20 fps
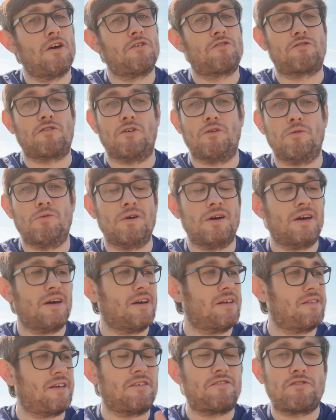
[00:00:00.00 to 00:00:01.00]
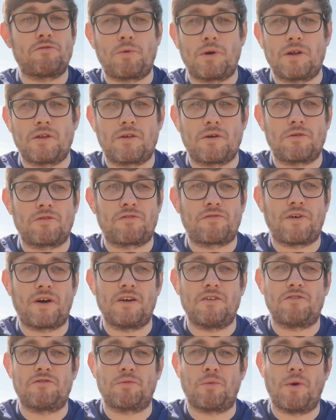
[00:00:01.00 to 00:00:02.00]
So this is one of those
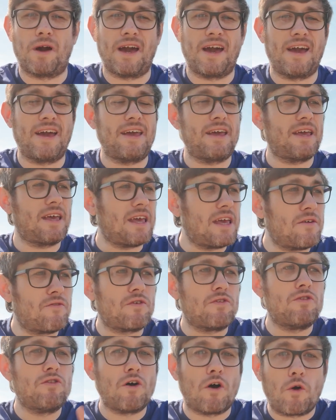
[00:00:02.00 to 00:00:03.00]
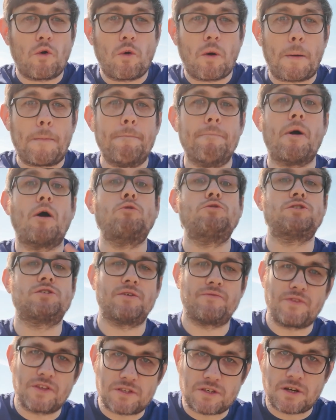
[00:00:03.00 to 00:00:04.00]
fights where, even though
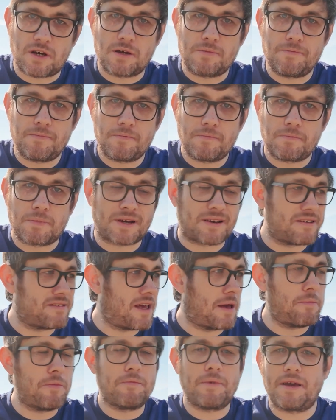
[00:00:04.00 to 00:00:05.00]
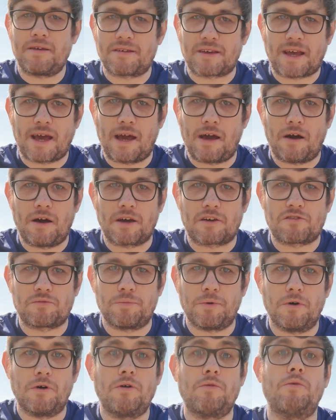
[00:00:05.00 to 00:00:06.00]
most of the time, because MMA is a chaotic
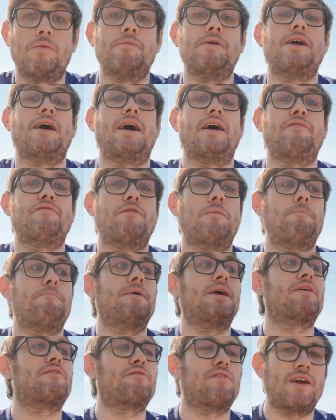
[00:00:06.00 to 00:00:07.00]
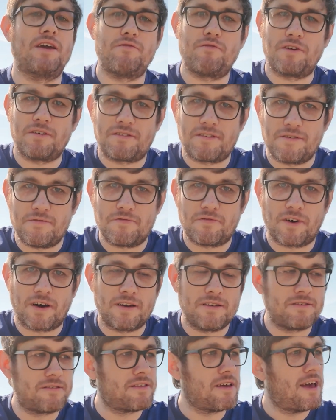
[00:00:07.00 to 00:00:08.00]
sport, when we have big favourites in
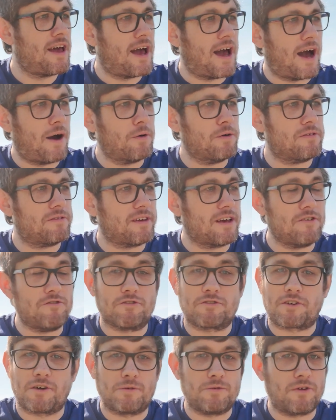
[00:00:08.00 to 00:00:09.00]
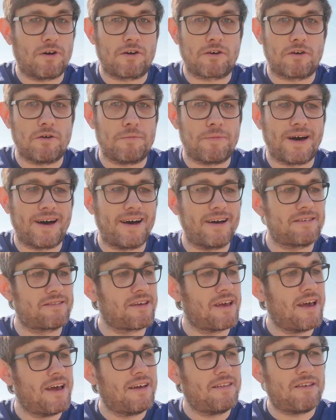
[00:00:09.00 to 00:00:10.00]
fights, I would say just go dog or
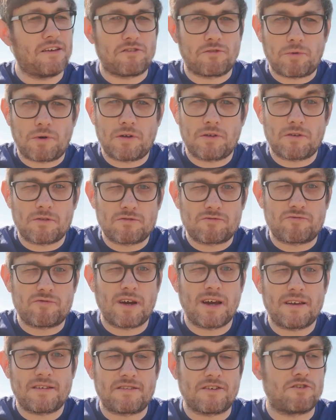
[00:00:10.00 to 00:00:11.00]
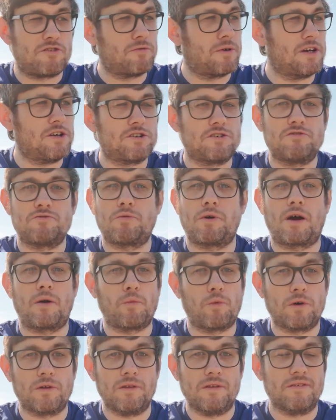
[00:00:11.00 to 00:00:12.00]
pass. This is one of those rare situations where I
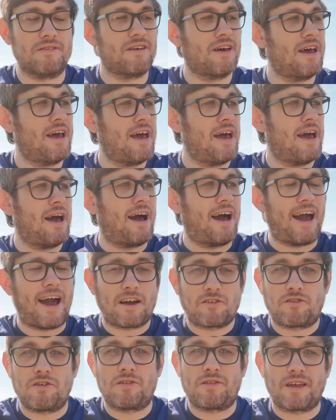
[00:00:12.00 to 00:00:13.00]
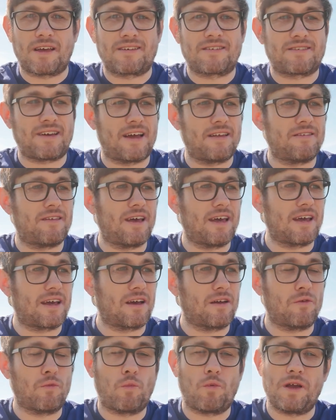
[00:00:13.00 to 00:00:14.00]
wouldn't. I actually think
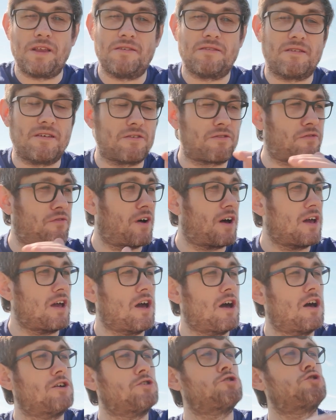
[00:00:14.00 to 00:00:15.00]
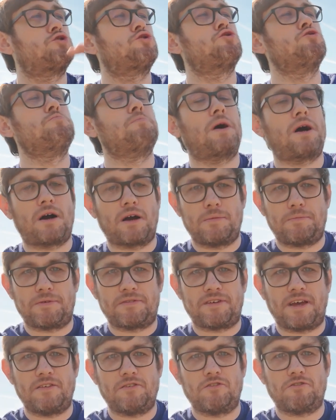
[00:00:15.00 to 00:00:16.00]
Sandhagen wins this fight a super high
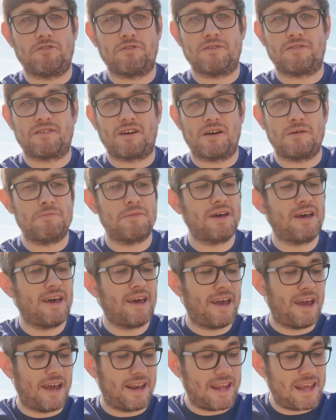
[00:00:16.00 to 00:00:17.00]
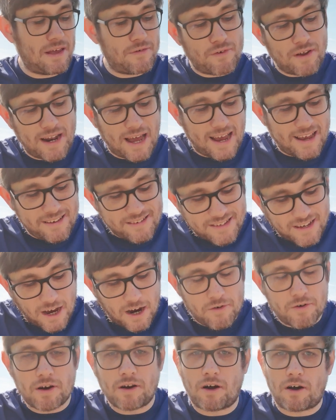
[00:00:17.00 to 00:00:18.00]
percentage of the time, and even at his
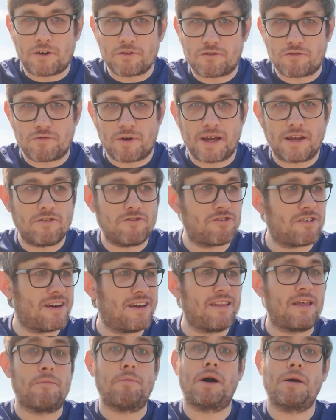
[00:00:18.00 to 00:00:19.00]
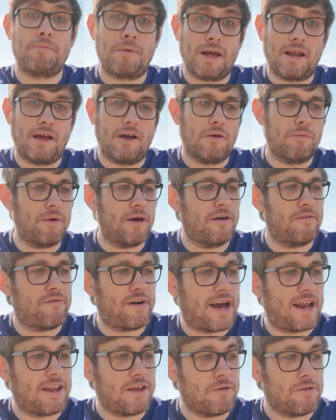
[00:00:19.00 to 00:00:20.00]
current odds range, there might be a little bit of
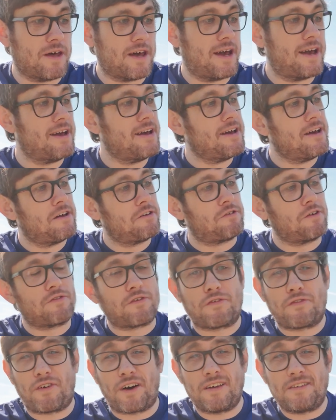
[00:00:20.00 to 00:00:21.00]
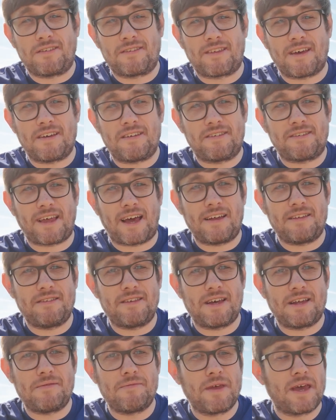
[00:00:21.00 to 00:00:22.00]
value there. So if the fight stays
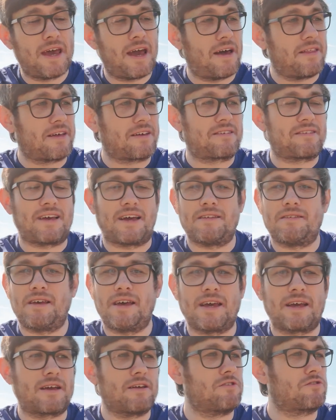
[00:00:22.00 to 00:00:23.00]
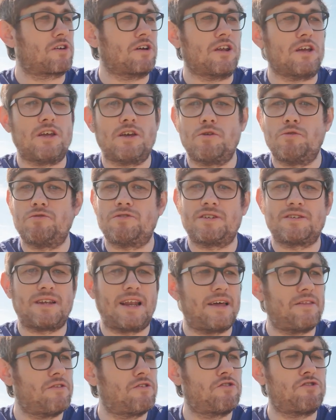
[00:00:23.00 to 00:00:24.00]
standing, I think Sandhagen's going to use his
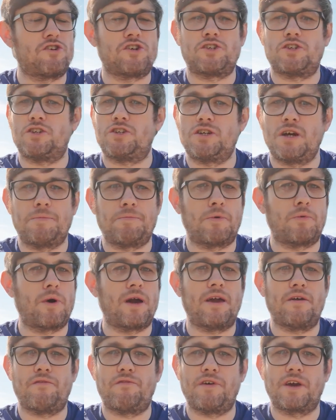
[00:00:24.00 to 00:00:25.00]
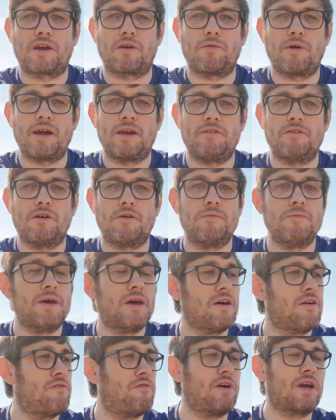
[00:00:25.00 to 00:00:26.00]
length just to chip away at Figueiredo.
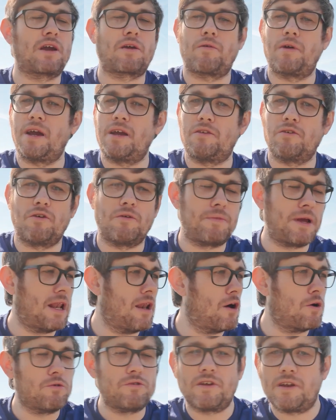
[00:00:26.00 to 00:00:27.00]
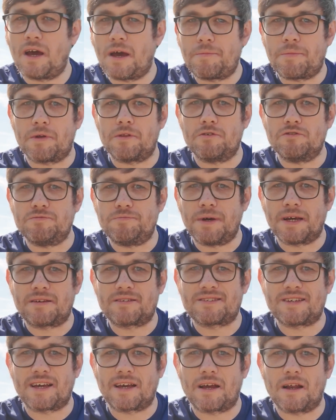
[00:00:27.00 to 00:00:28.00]
Figueiredo will be loading up on those
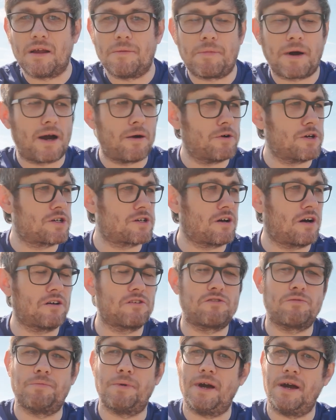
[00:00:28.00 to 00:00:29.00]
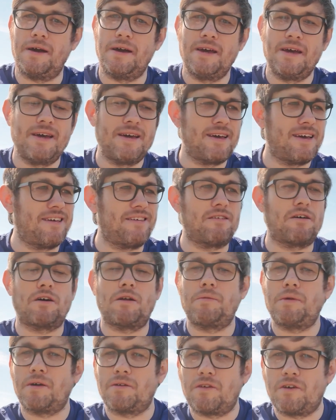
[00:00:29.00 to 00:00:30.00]
big singular power shots, but he's not
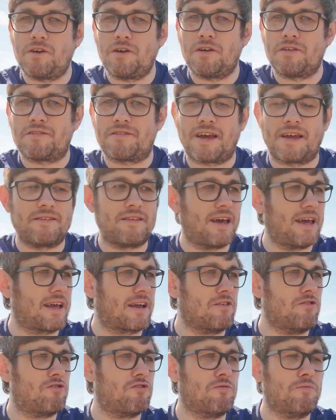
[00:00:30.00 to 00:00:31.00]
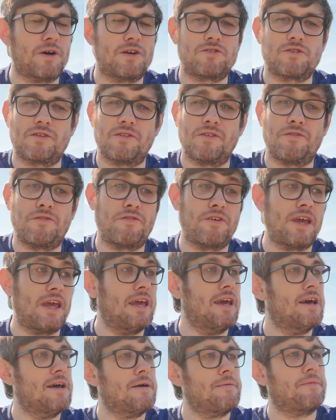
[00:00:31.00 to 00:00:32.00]
going to be able to hurt Sandhagen too much on the feet.